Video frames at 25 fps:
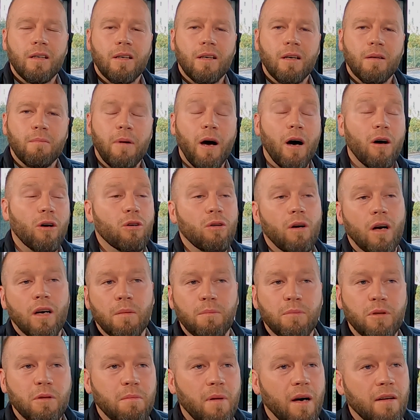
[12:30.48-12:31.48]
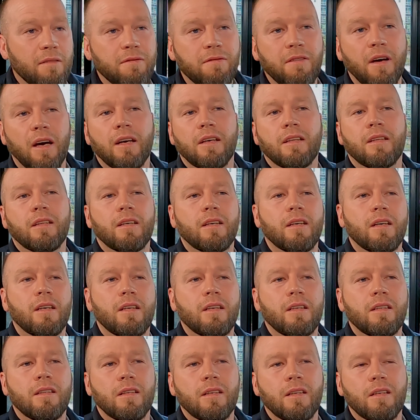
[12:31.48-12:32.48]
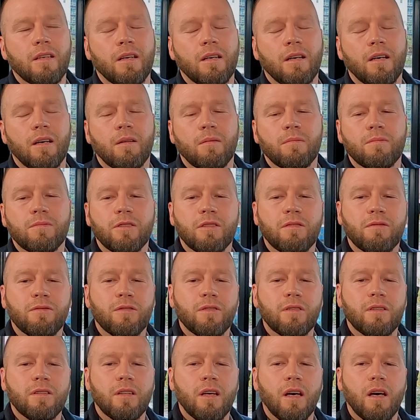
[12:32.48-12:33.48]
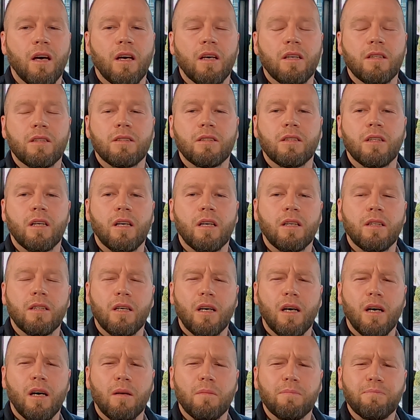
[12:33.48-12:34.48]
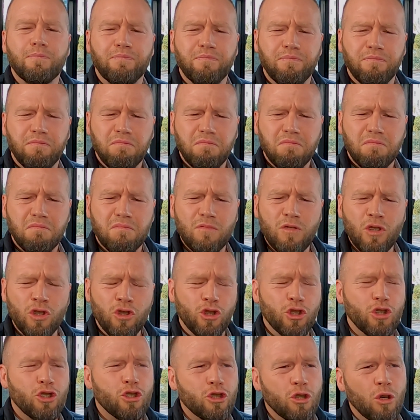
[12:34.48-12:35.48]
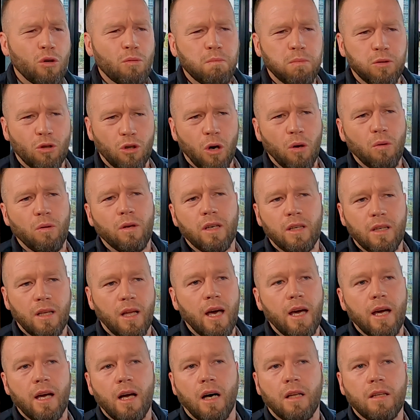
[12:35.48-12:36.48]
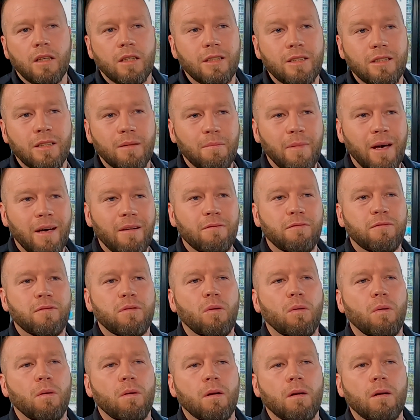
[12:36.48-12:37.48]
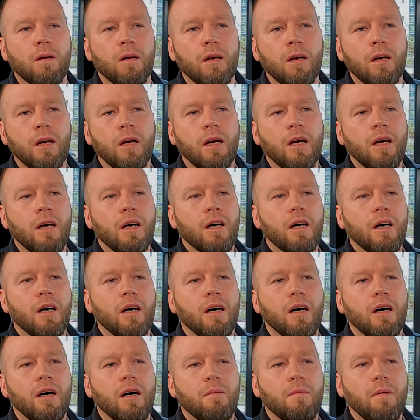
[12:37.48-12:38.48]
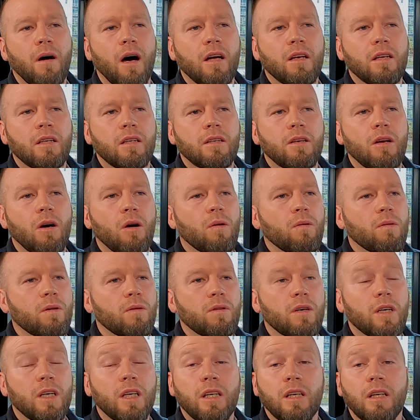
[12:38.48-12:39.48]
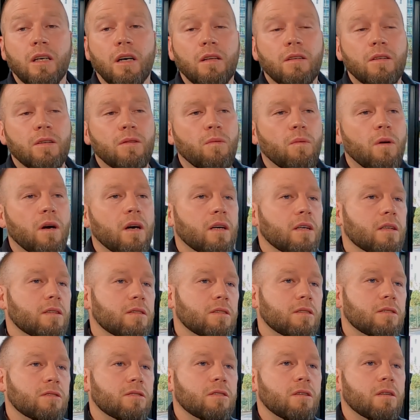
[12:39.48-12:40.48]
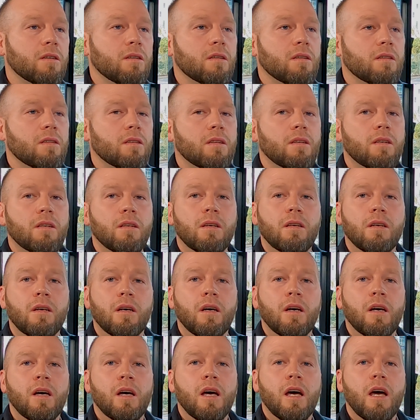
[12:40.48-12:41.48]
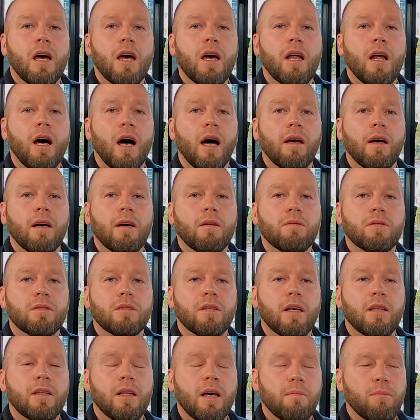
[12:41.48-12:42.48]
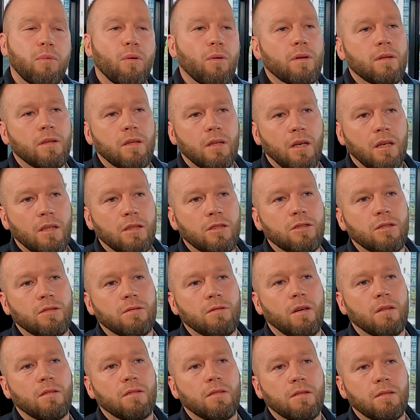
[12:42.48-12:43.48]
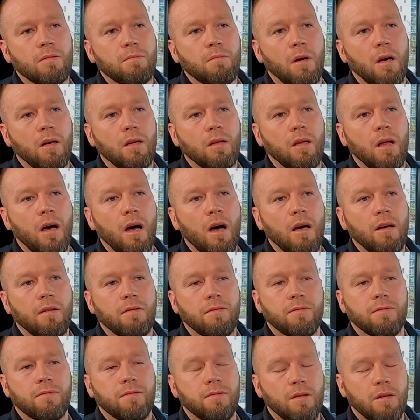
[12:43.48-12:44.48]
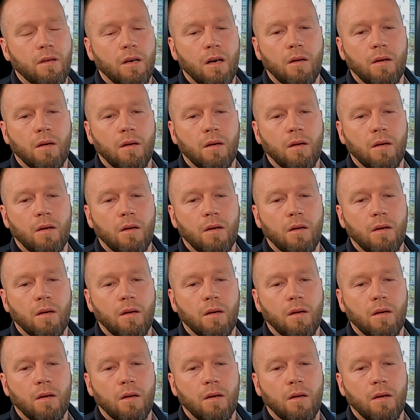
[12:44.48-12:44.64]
about who I could put my faith in, and different things, and just so broken laying on the cement floor. I didn't know any other way to turn, and it was at that point that I surrendered my life